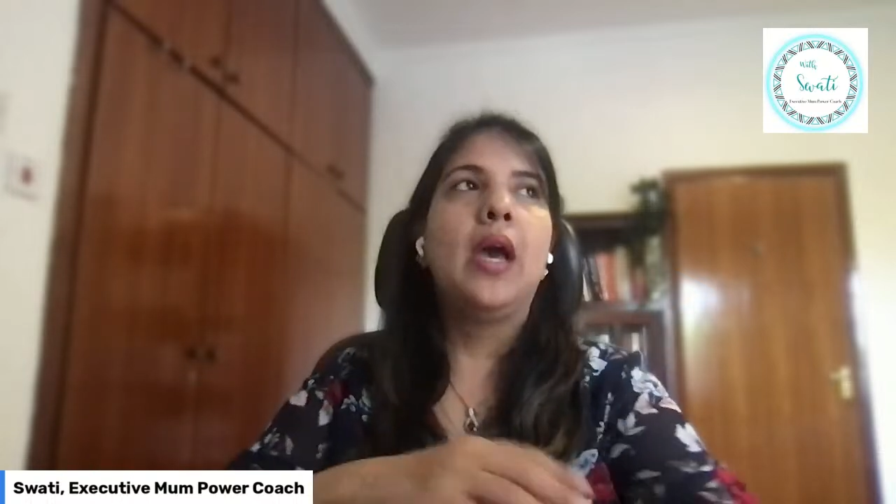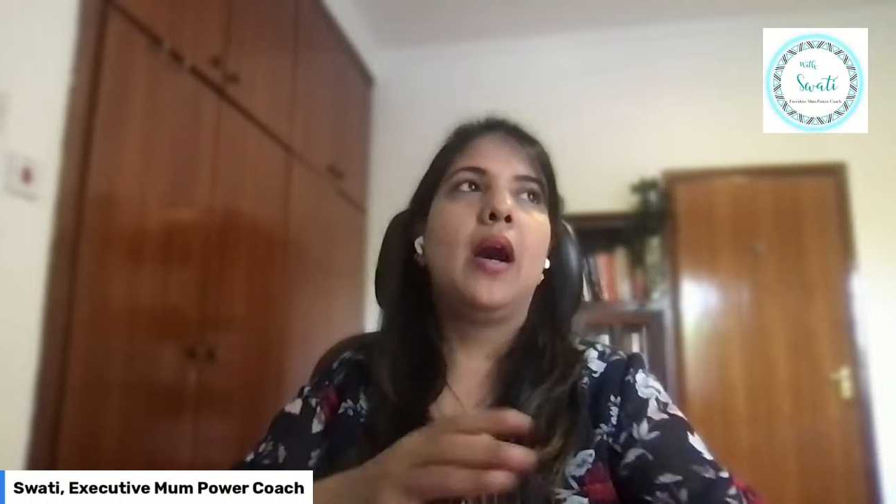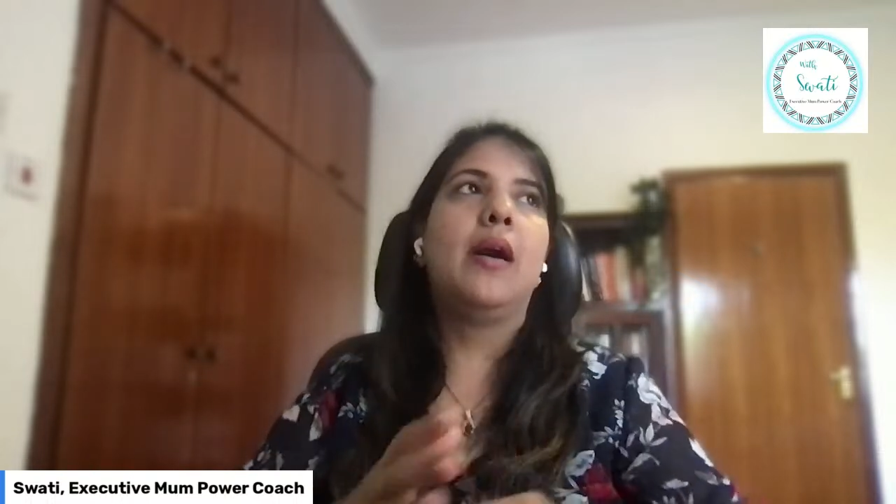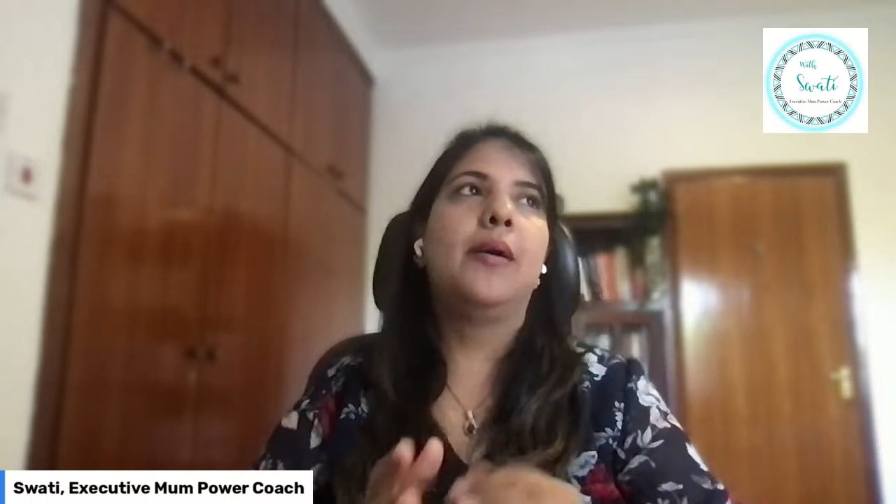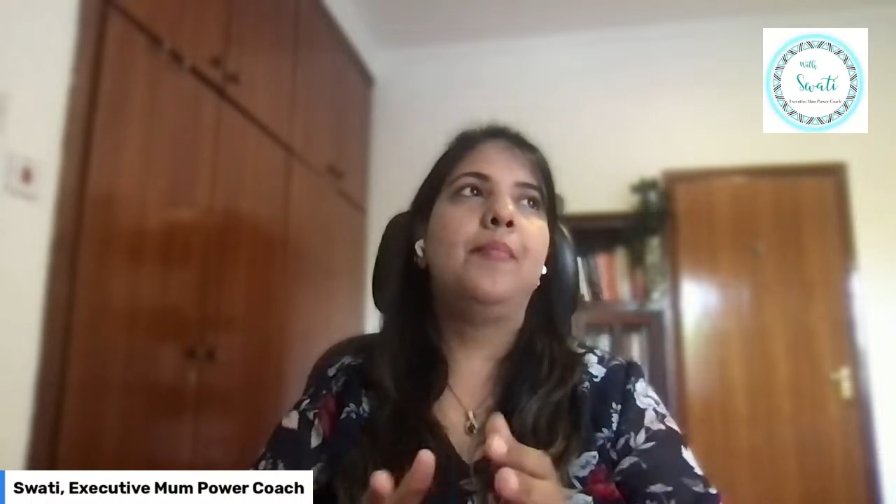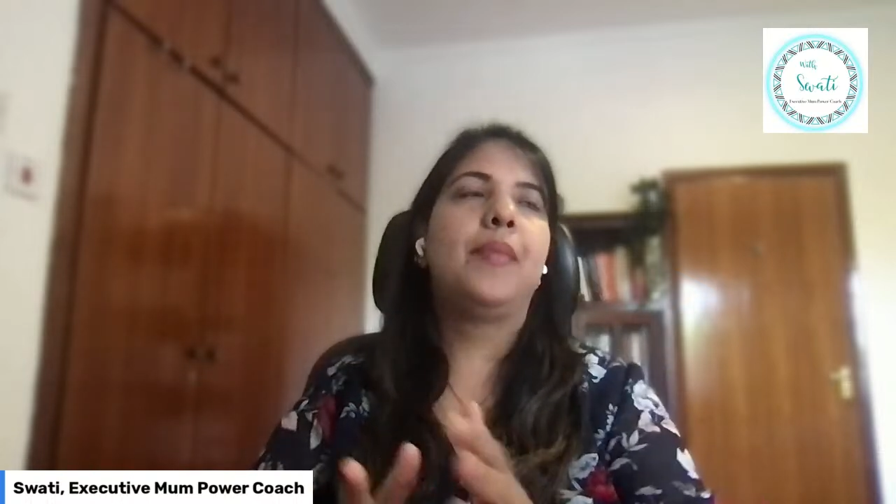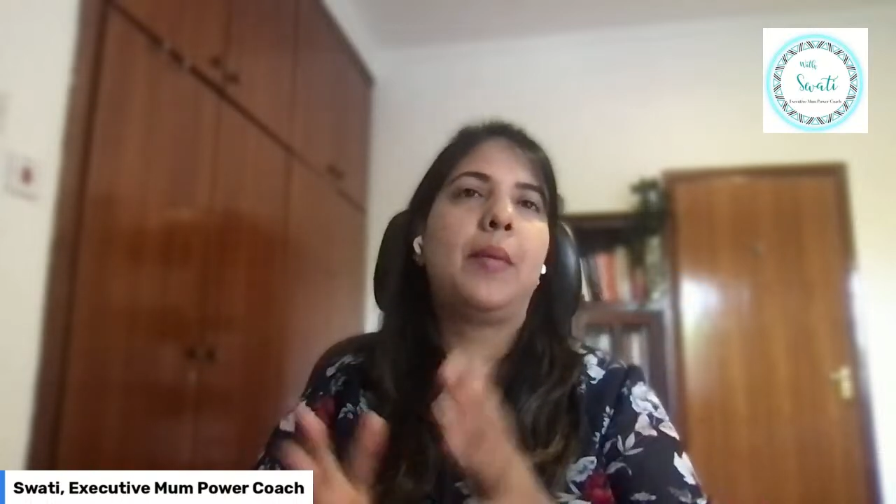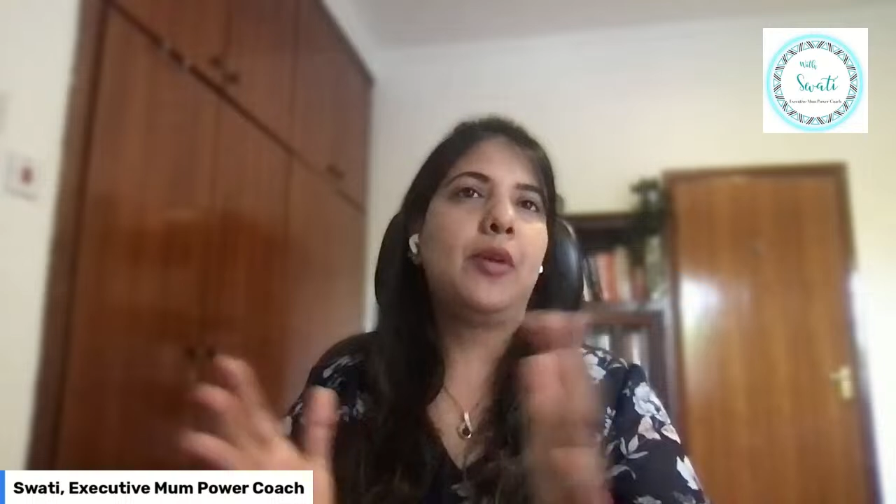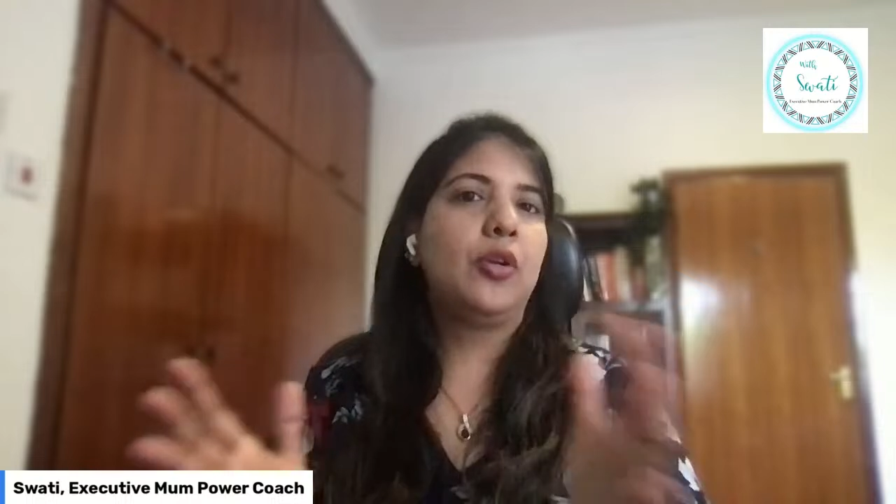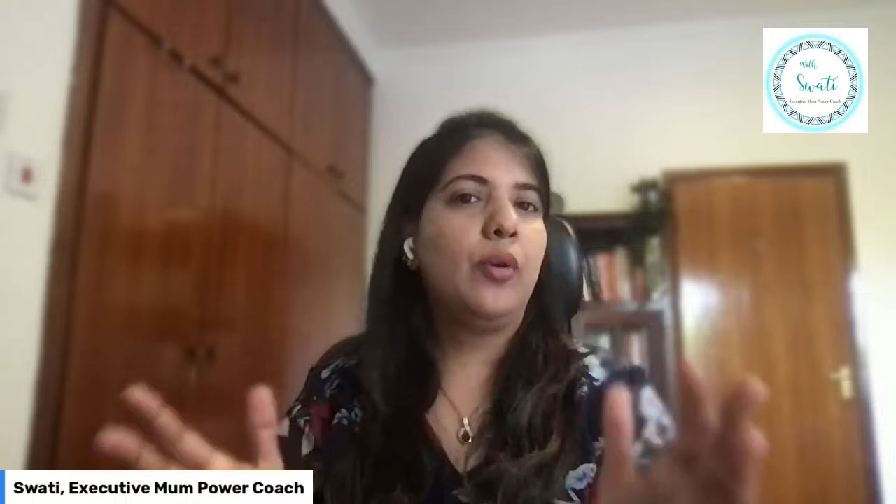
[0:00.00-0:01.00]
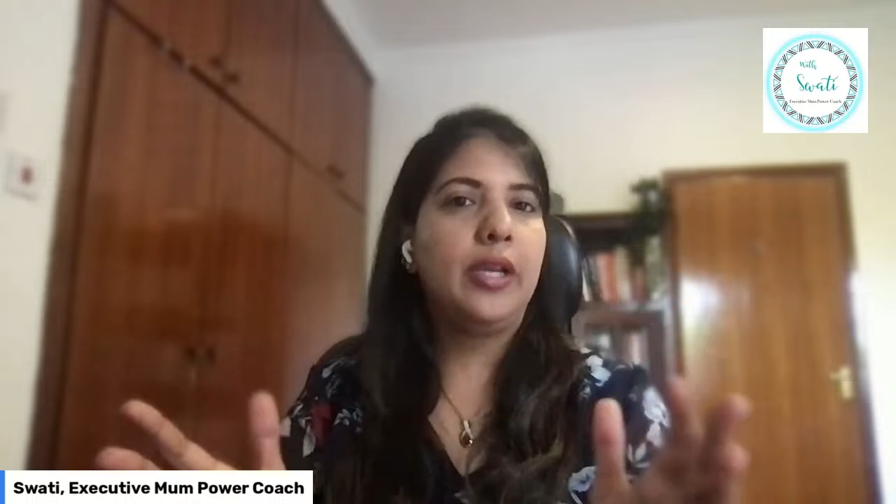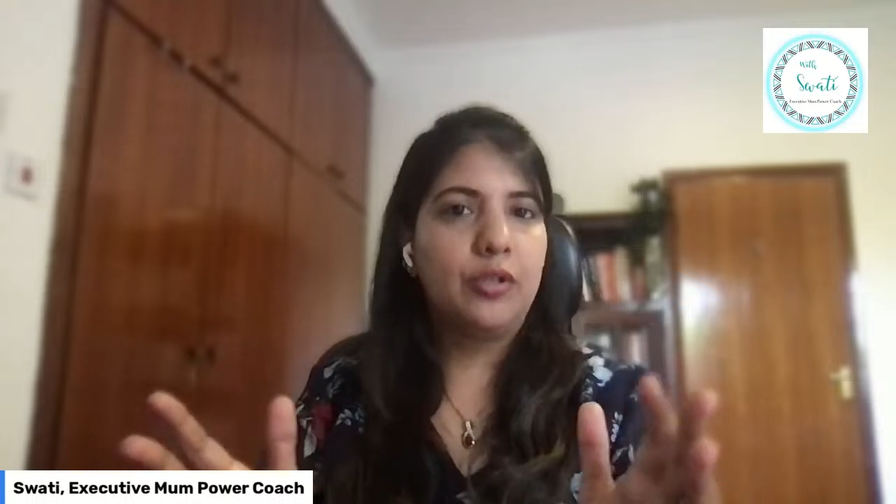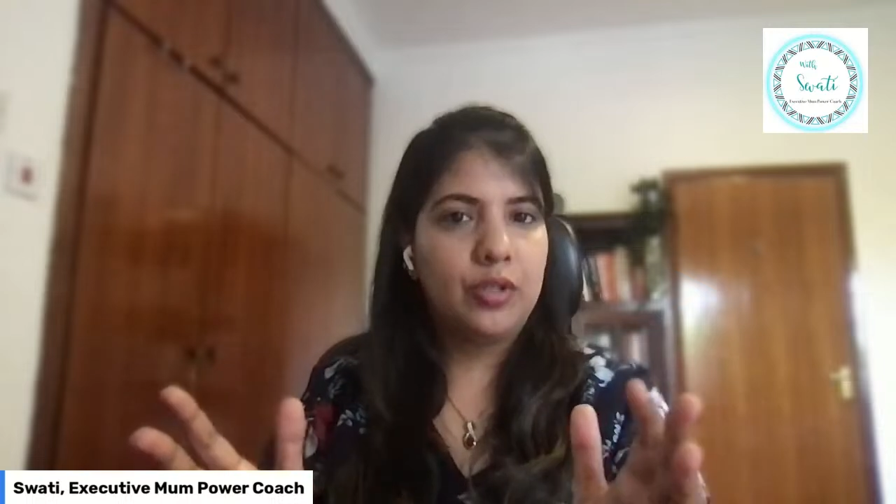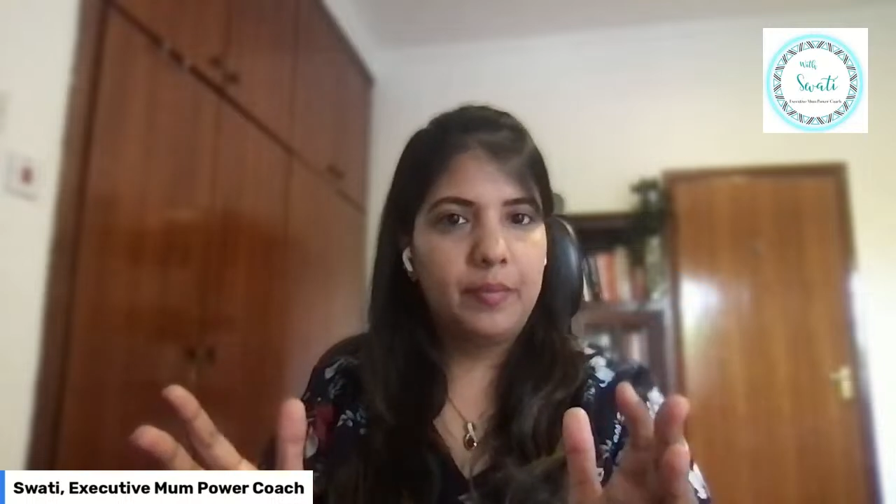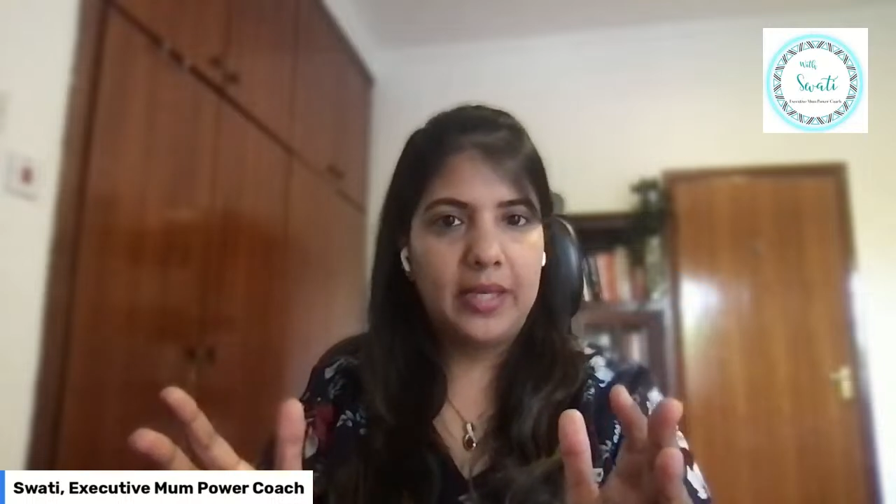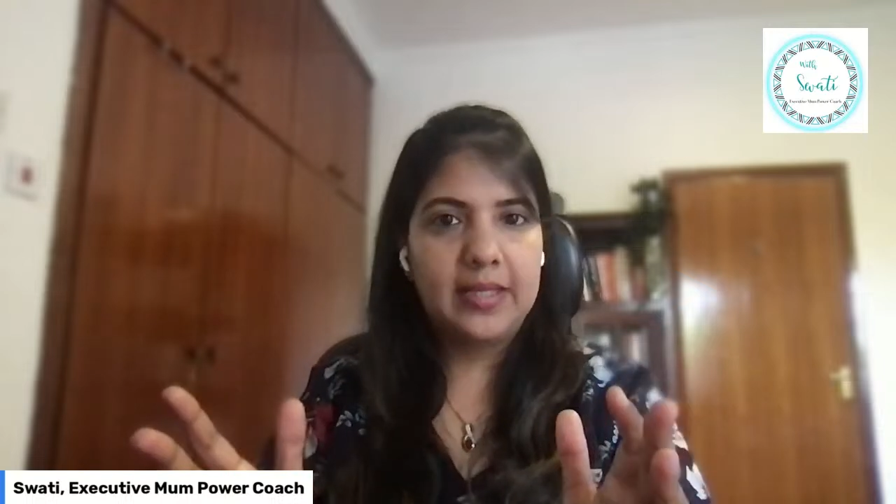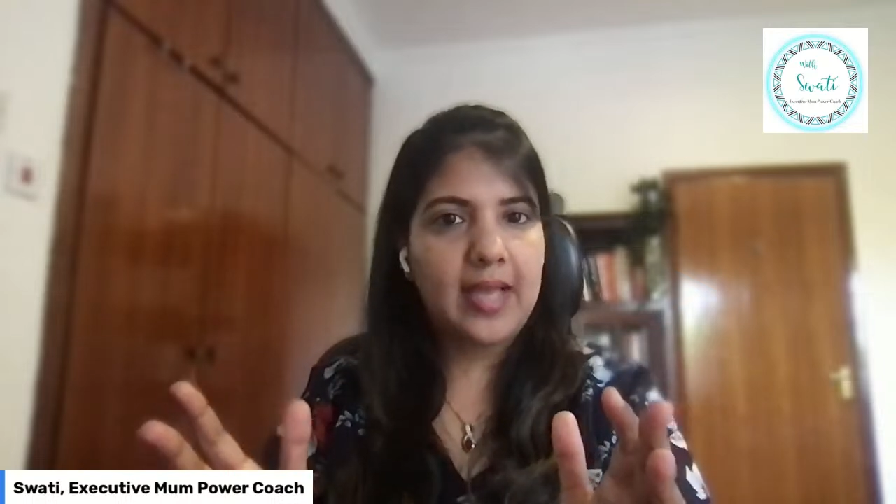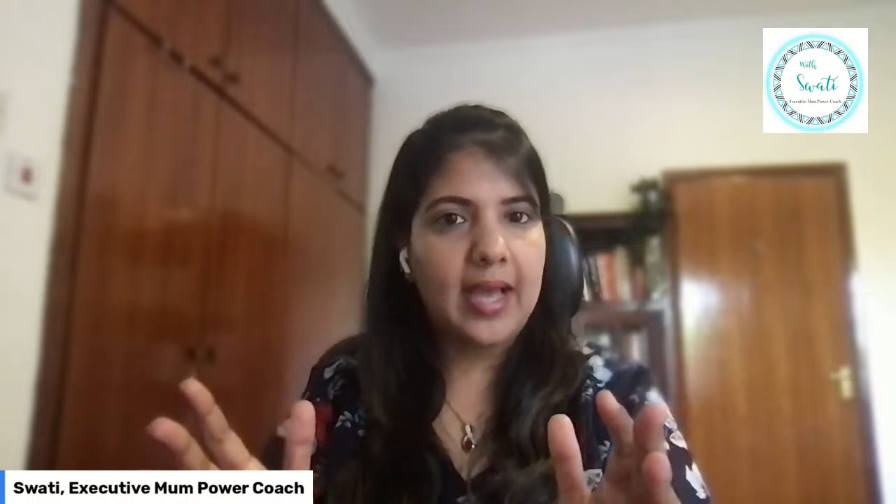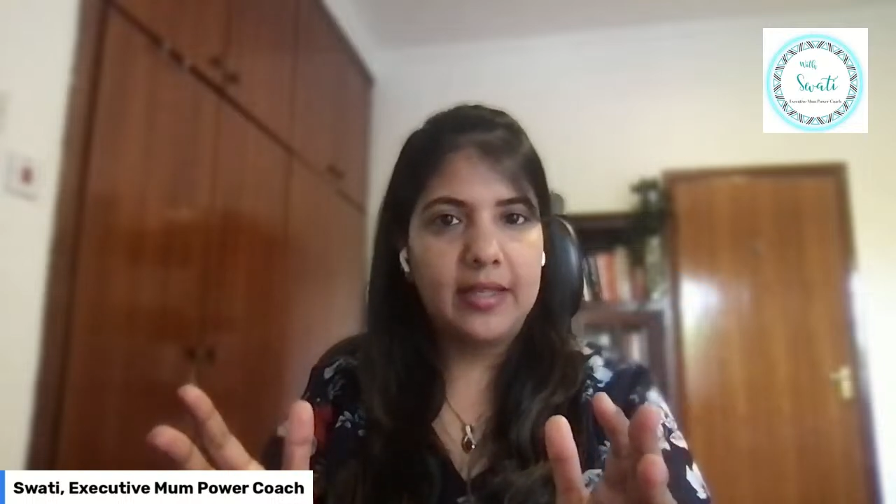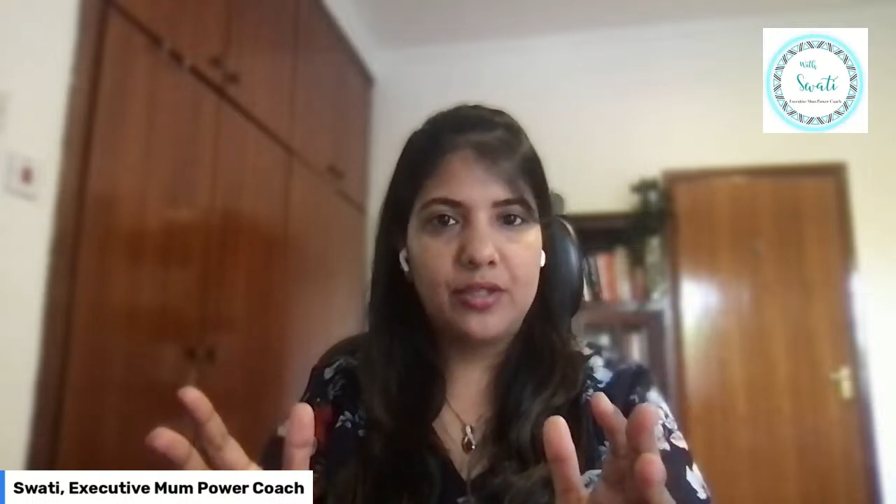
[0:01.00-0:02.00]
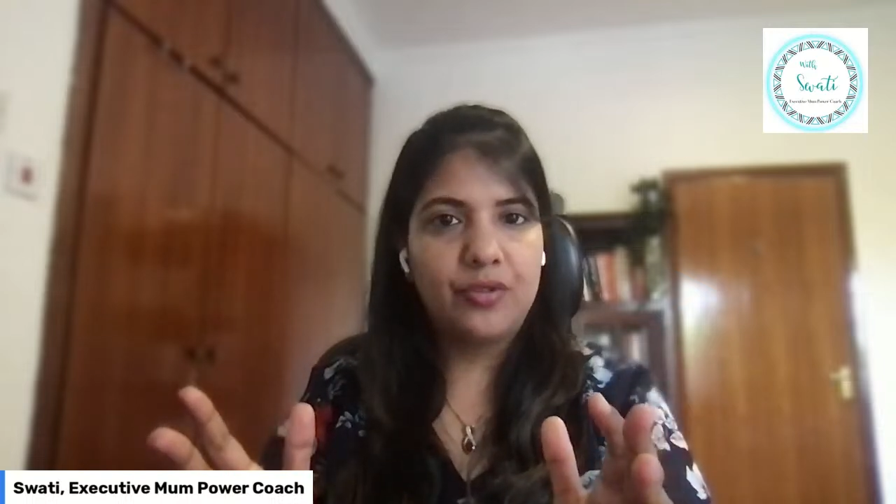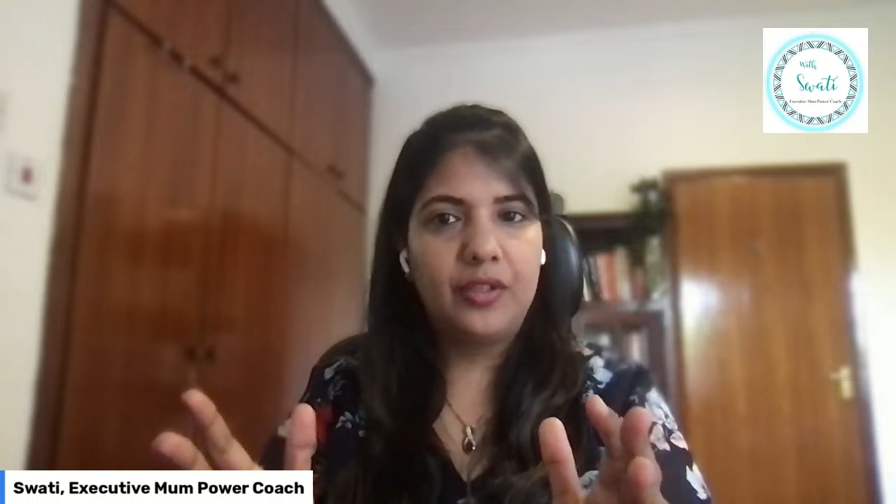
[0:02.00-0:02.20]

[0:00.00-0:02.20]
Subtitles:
I'm not going into the big science of